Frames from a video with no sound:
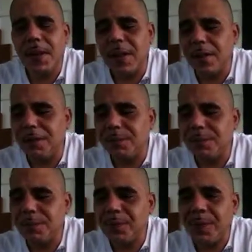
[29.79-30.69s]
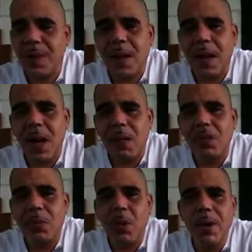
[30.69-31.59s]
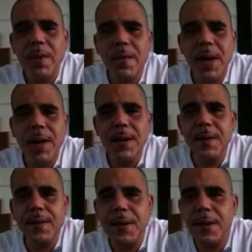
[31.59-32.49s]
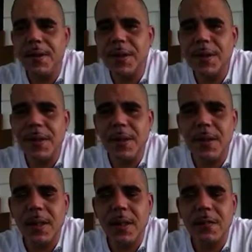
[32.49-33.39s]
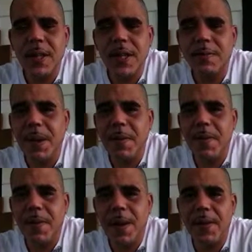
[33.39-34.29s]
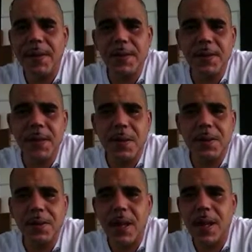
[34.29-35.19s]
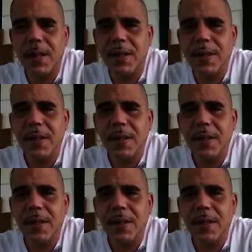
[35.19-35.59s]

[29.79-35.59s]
Um, I was born in Vineland, New Jersey, raised by my father till I was 9.